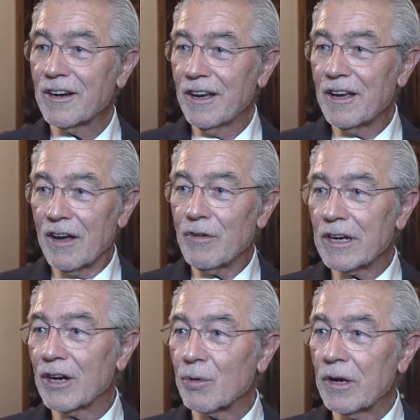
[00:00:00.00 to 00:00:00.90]
every
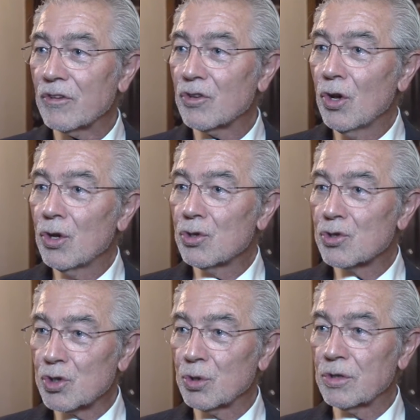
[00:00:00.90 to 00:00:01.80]
country
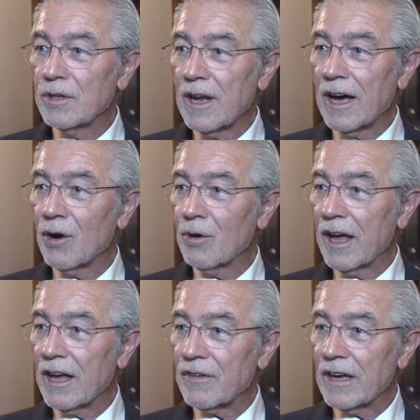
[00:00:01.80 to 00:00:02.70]
should now
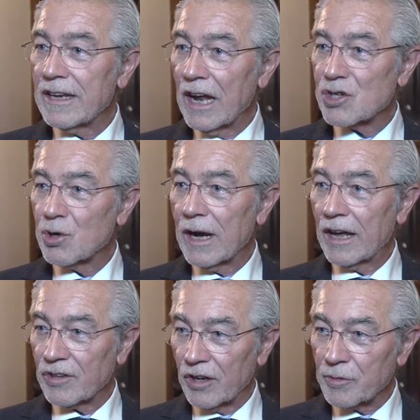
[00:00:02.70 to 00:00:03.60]
have a national
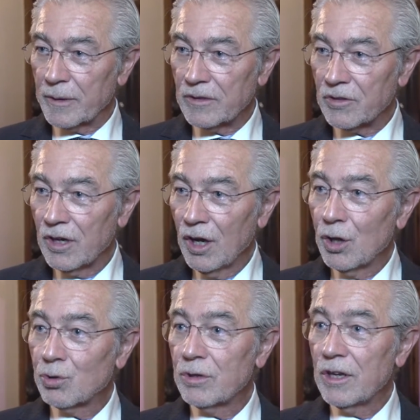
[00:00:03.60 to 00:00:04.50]
assessment to